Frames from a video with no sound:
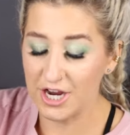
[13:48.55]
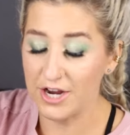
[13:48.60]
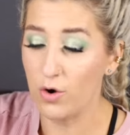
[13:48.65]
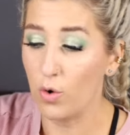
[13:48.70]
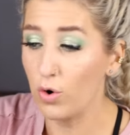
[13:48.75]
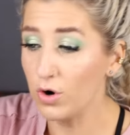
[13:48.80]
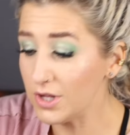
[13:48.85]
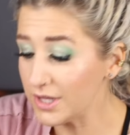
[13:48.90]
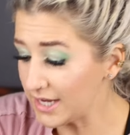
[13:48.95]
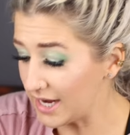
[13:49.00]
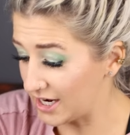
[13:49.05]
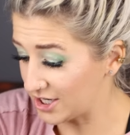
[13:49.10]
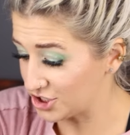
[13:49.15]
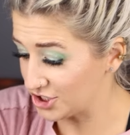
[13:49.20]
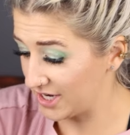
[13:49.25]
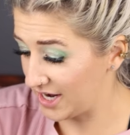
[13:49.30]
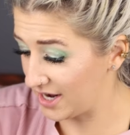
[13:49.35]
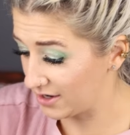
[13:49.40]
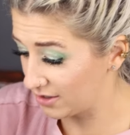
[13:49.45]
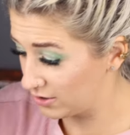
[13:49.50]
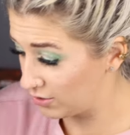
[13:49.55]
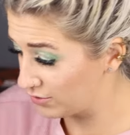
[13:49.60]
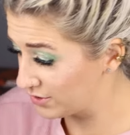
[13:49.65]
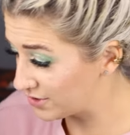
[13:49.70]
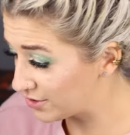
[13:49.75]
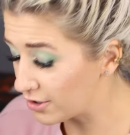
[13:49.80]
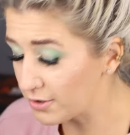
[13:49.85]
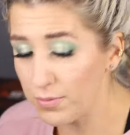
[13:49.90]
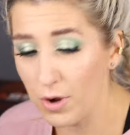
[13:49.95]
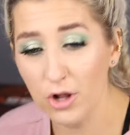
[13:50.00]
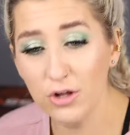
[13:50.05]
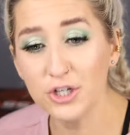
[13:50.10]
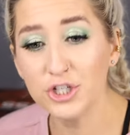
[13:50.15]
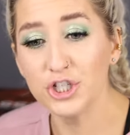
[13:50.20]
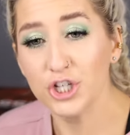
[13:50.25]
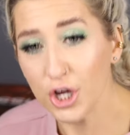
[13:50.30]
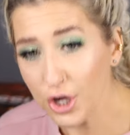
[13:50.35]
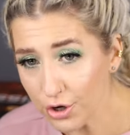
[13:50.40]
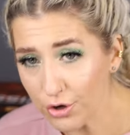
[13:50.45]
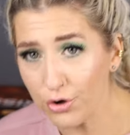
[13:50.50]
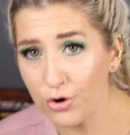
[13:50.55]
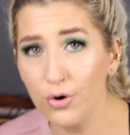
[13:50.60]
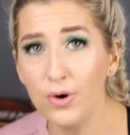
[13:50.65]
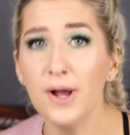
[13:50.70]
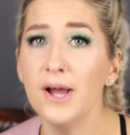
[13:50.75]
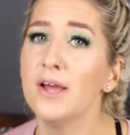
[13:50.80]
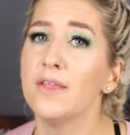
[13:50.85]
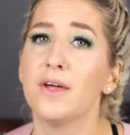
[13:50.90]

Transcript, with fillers: and Orly actually had a glow-in-the-dark polish too